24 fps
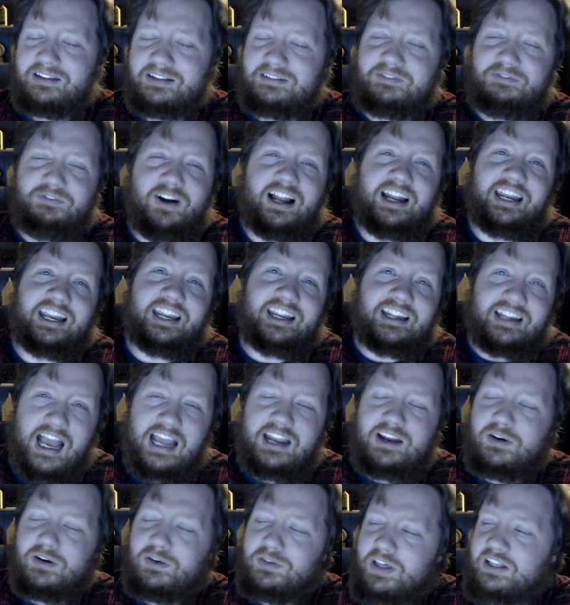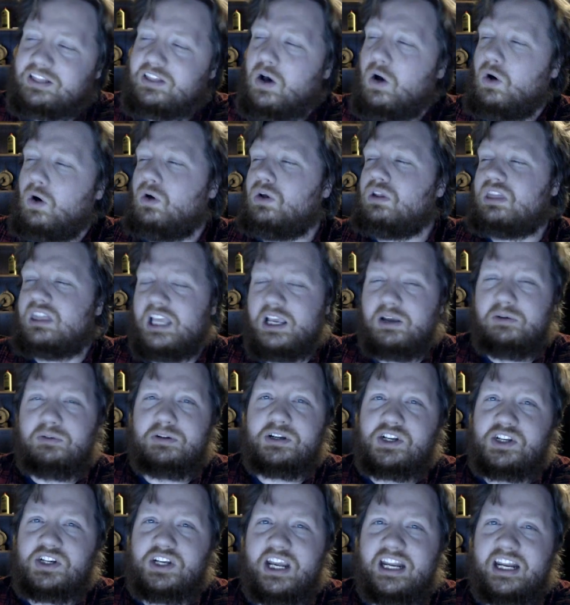Funny. I know that the whole thing
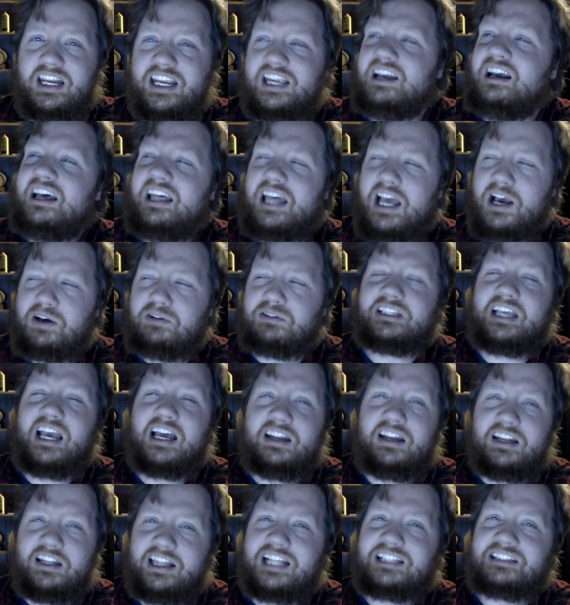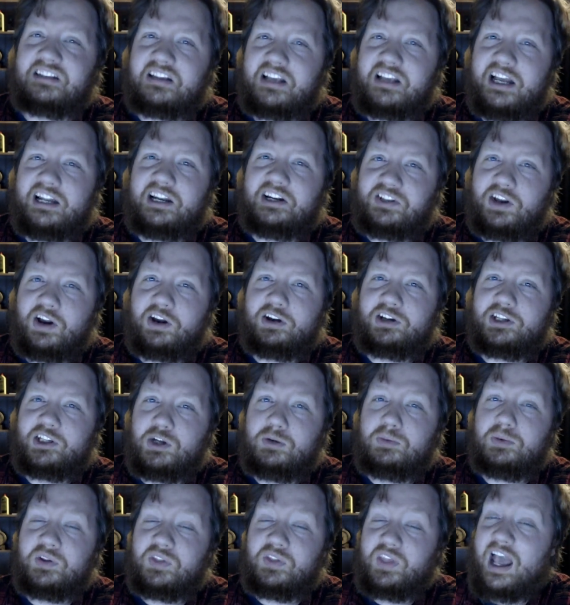was shitty. That's the kind of dark
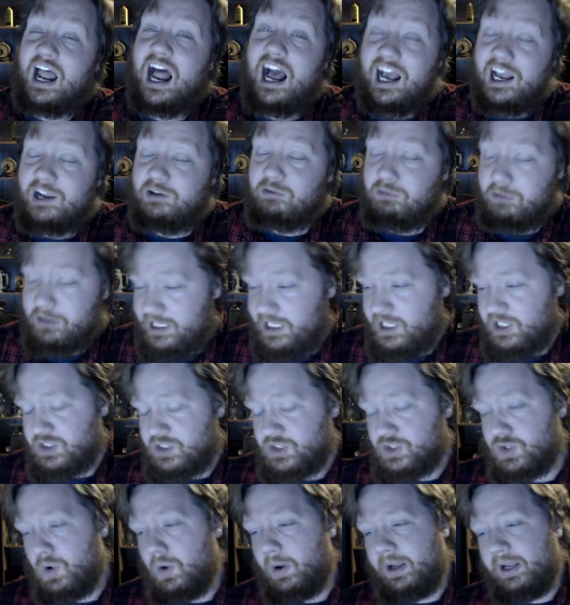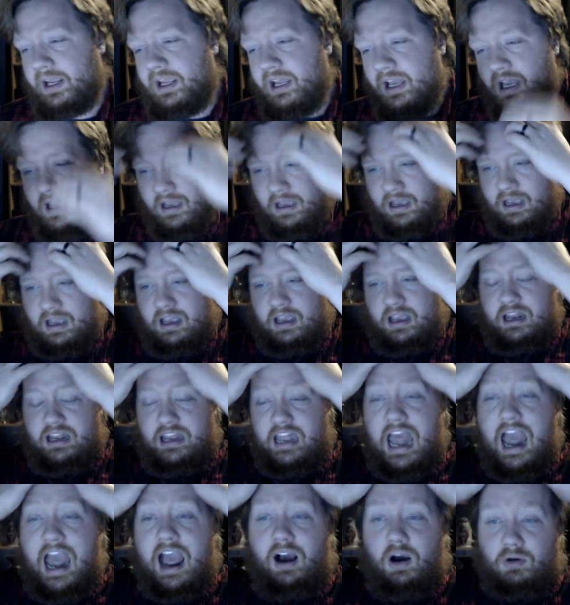humor that I really enjoy.
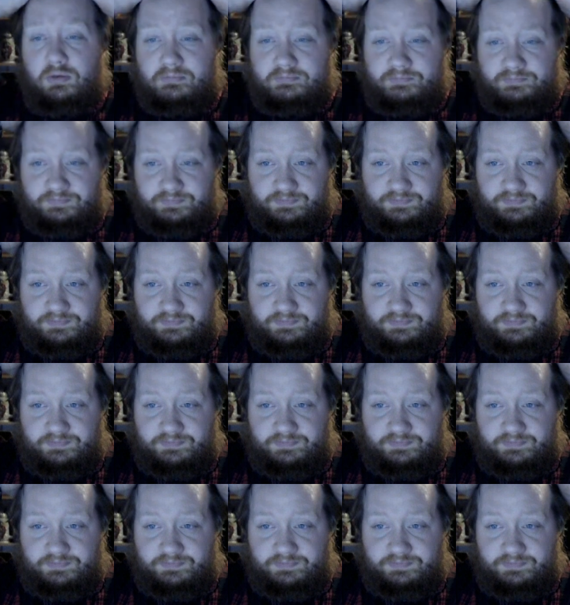Now,